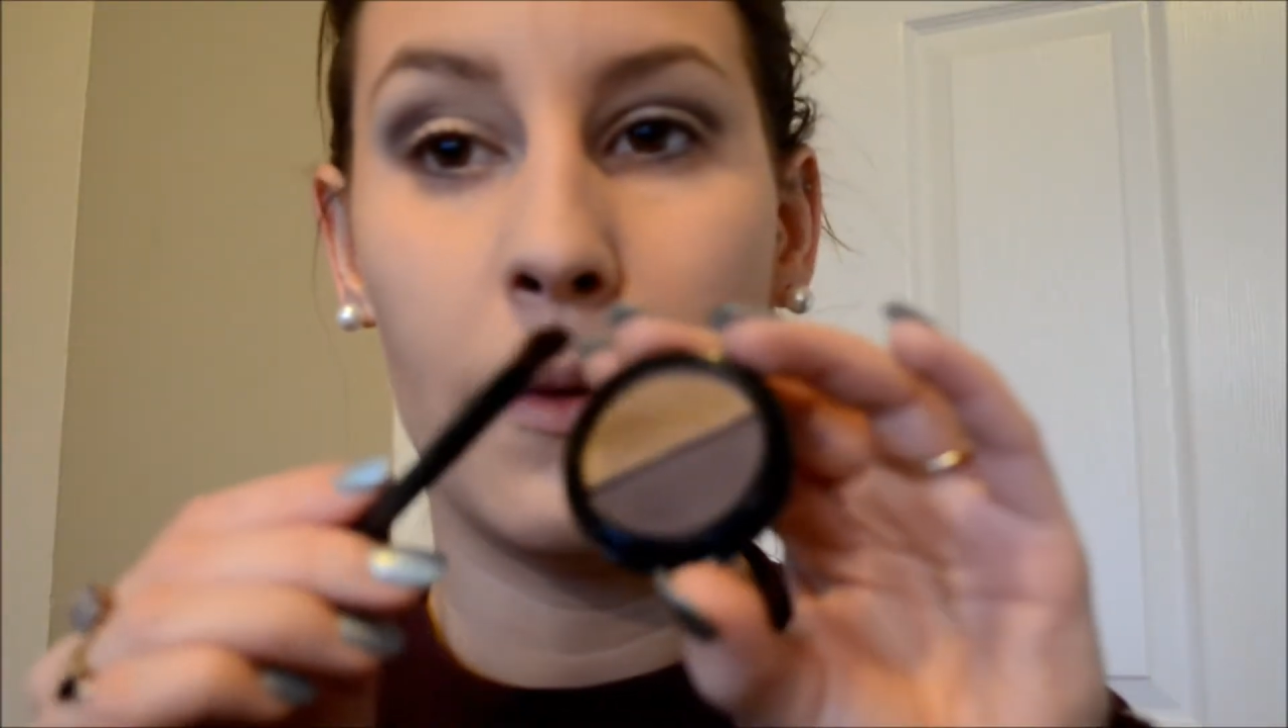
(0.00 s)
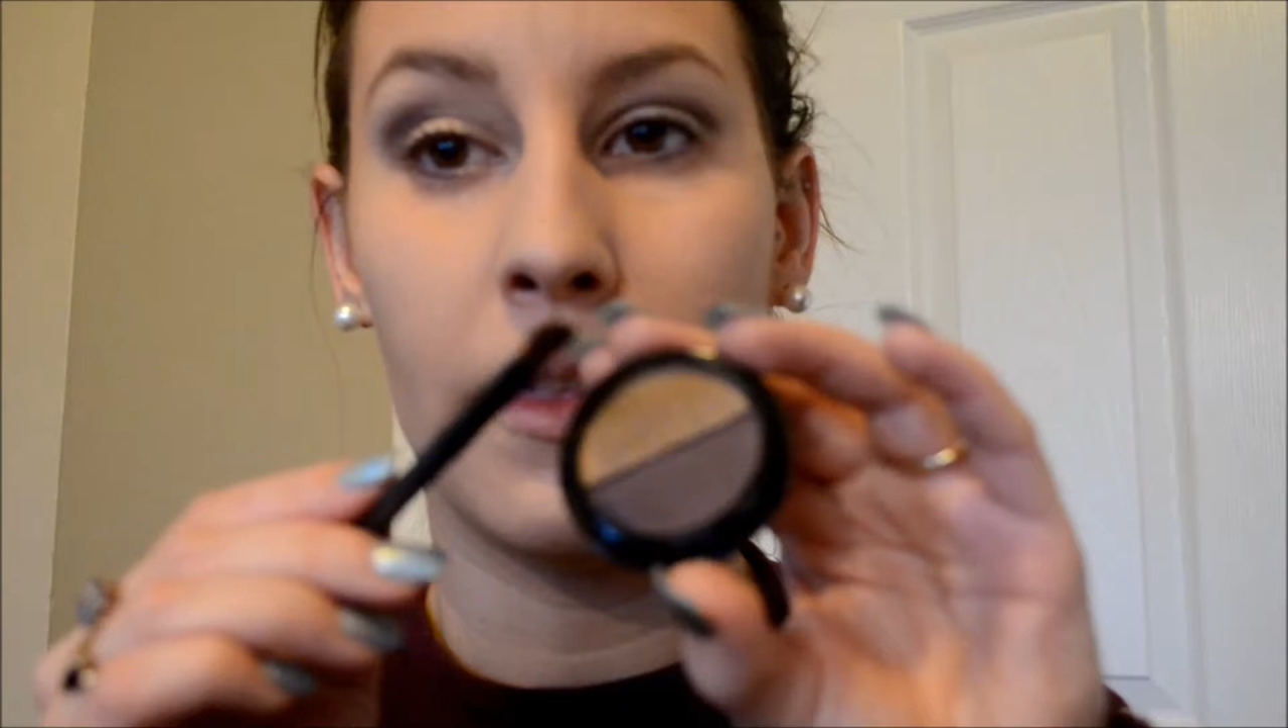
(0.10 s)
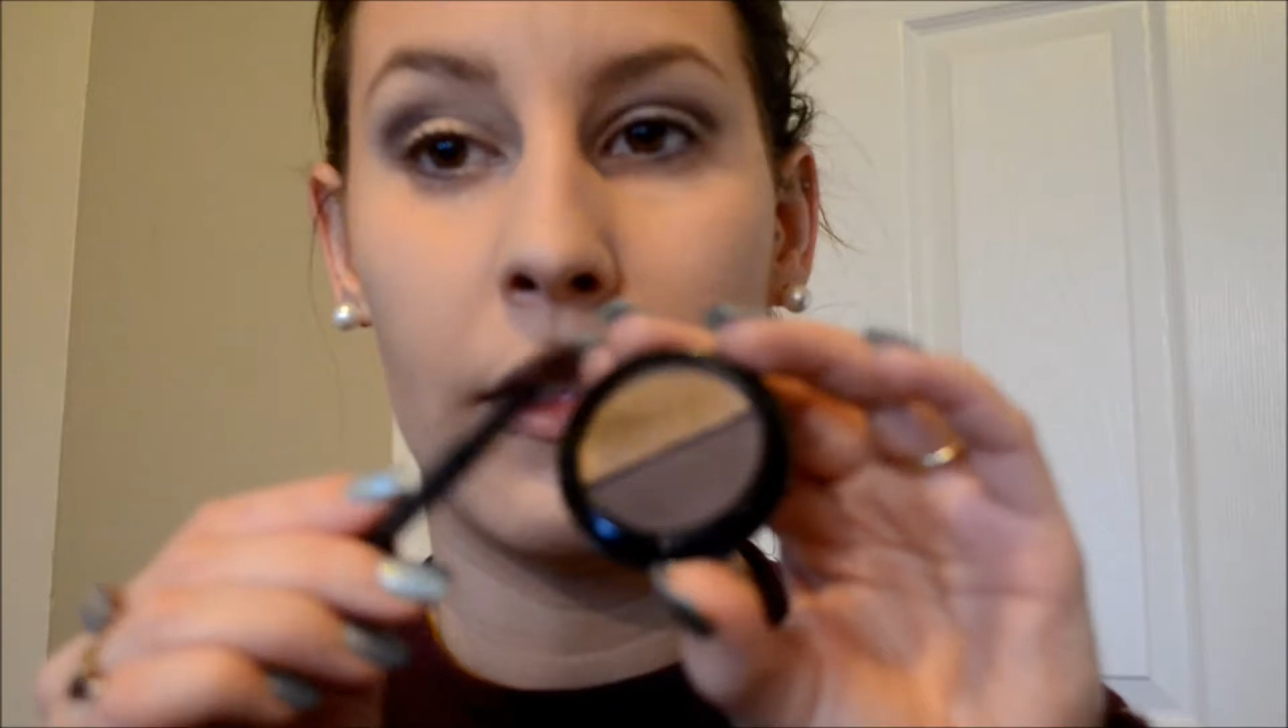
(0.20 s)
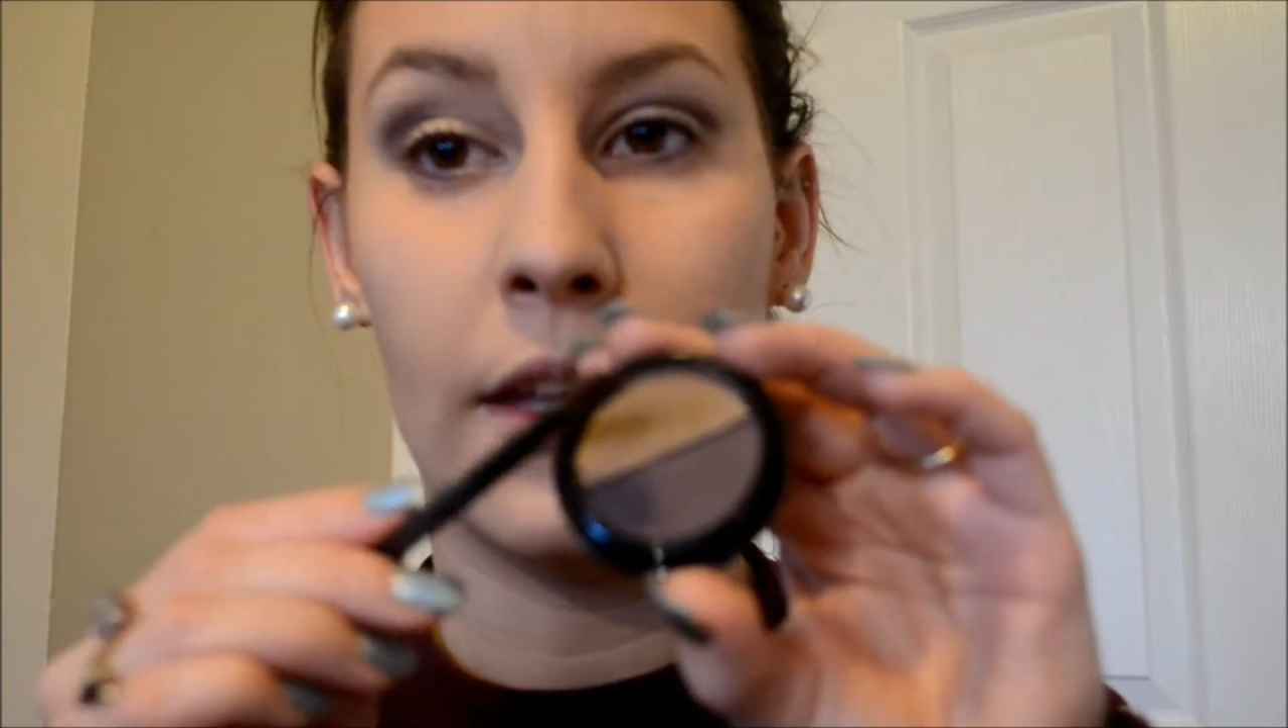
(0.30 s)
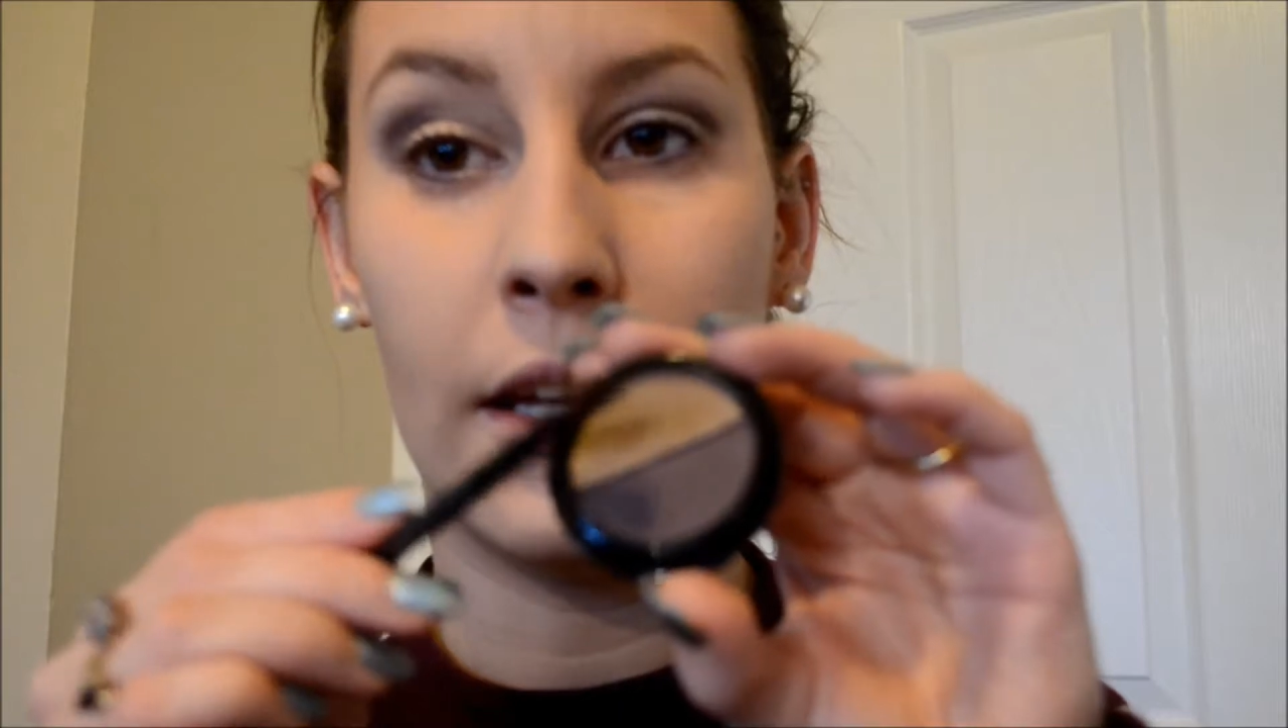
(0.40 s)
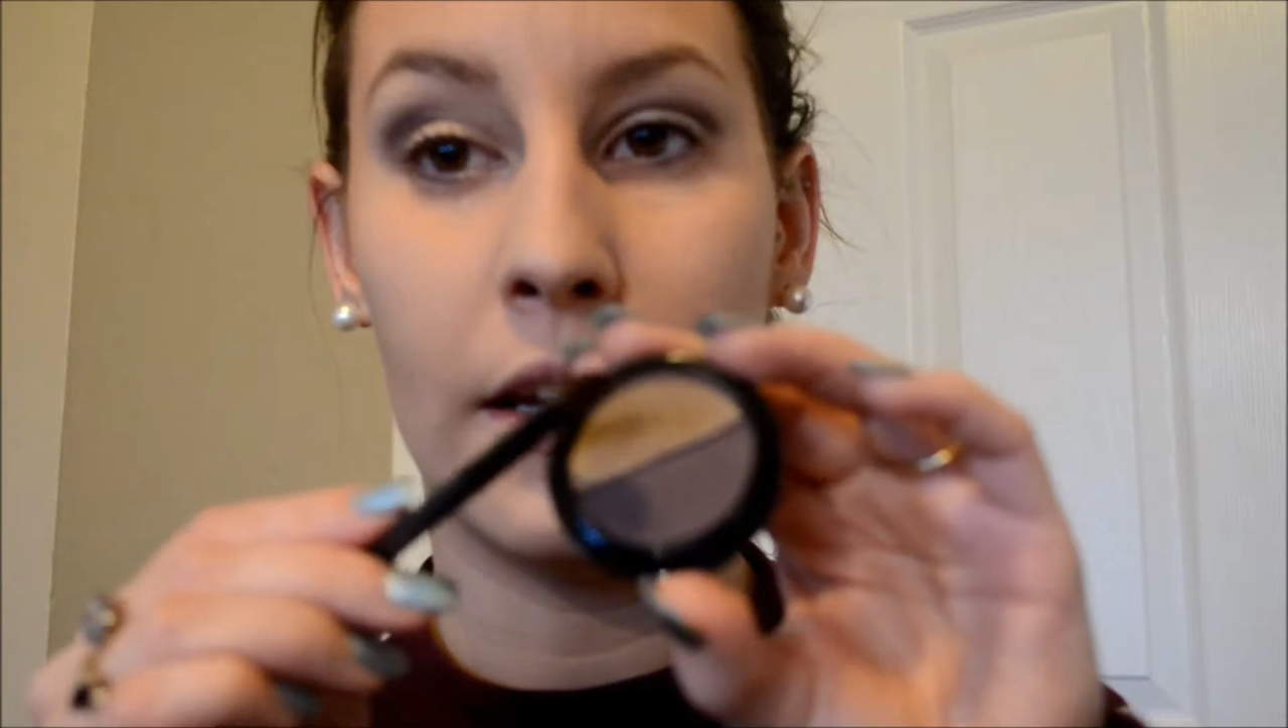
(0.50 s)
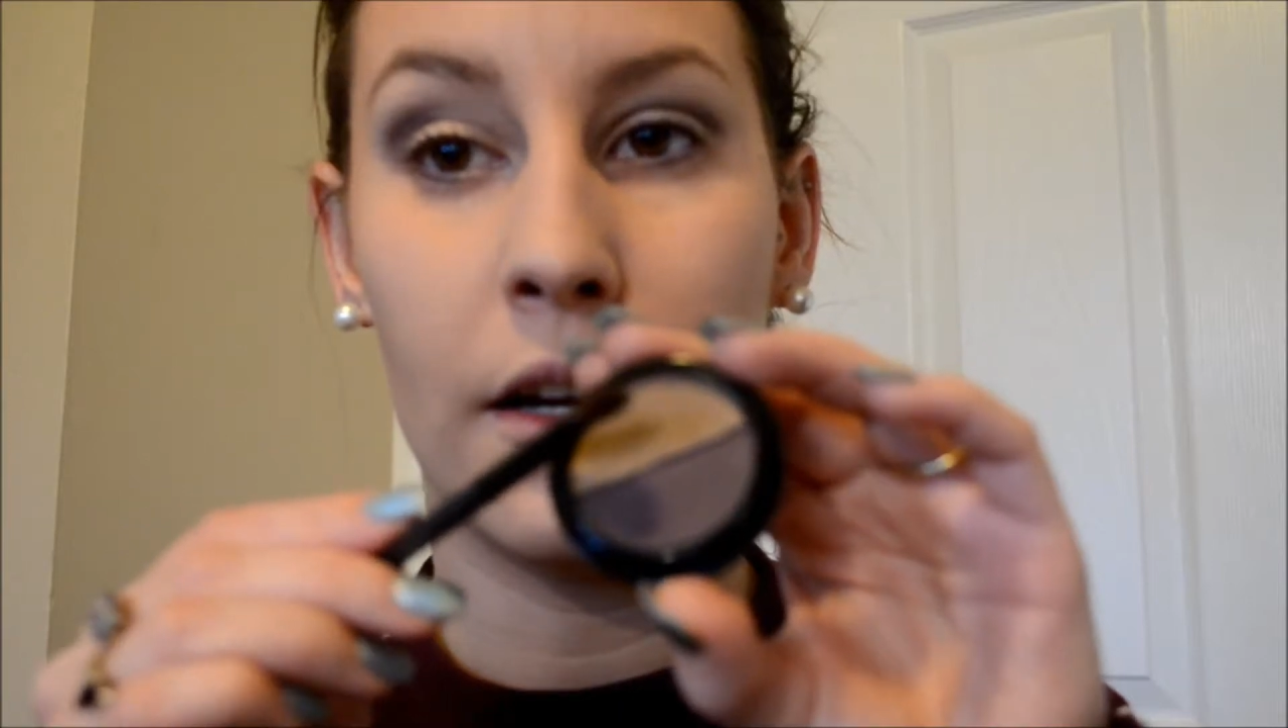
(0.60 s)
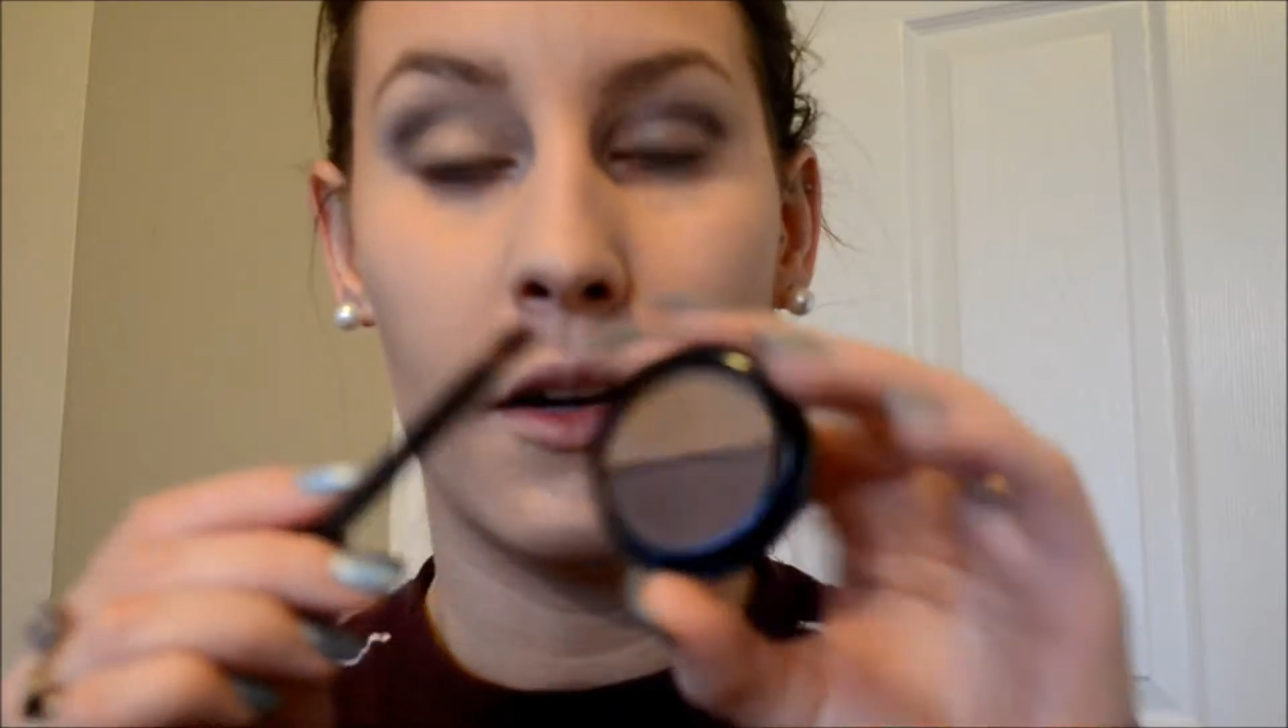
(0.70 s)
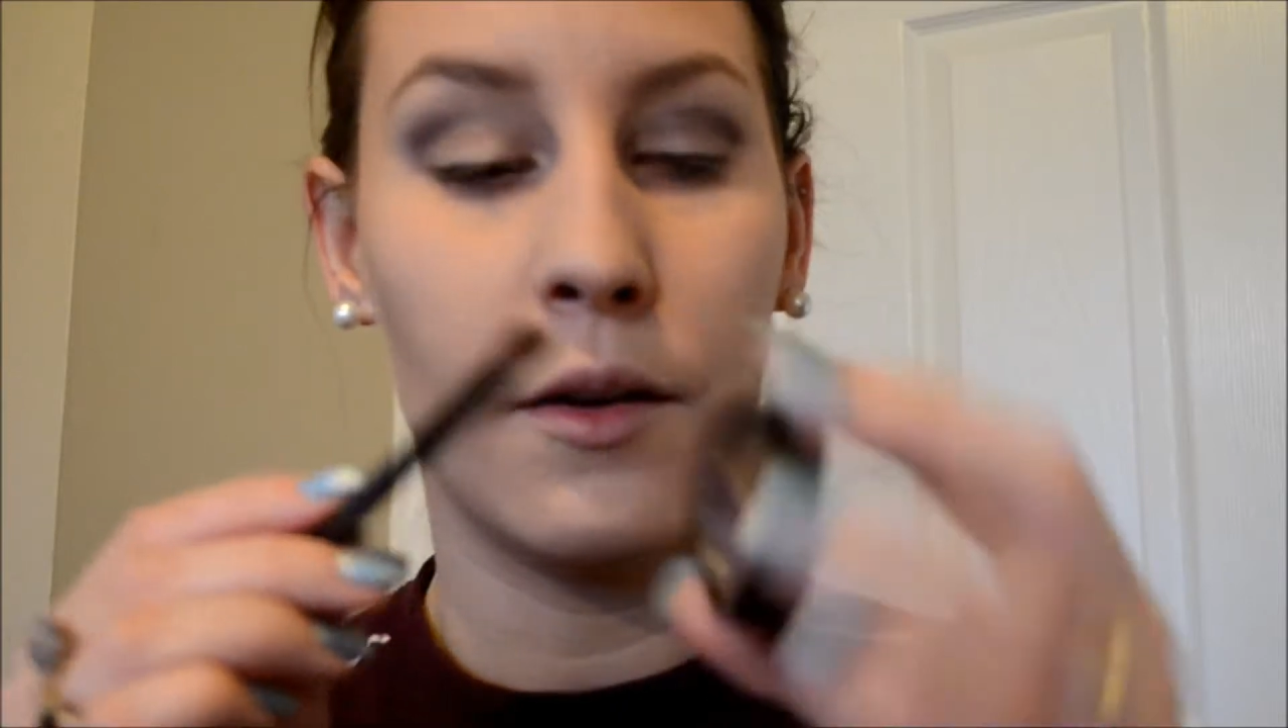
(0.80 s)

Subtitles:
with the